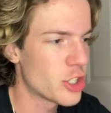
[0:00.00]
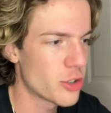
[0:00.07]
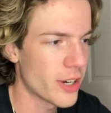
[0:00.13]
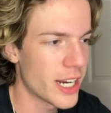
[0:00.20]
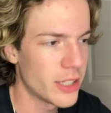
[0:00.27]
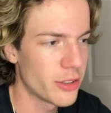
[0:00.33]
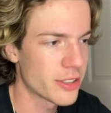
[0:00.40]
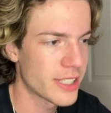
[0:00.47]
that a
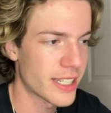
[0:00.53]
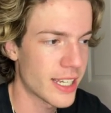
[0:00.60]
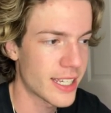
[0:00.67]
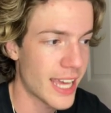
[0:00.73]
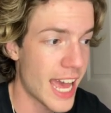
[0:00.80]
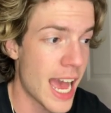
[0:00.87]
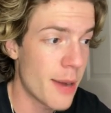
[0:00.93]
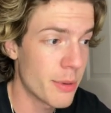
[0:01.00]
train looks like
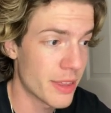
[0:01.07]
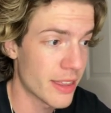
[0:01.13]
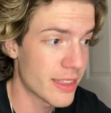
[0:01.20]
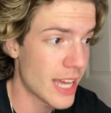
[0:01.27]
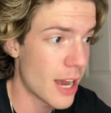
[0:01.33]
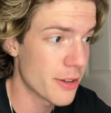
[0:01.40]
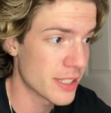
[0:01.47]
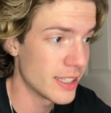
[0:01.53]
a cat with
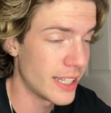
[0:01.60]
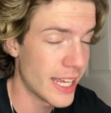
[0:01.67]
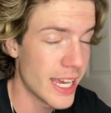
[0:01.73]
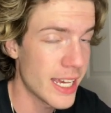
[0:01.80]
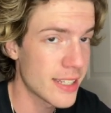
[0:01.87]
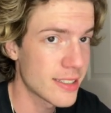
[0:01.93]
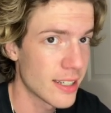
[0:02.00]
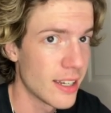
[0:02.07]
1,000
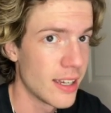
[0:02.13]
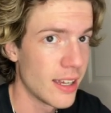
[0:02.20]
legs.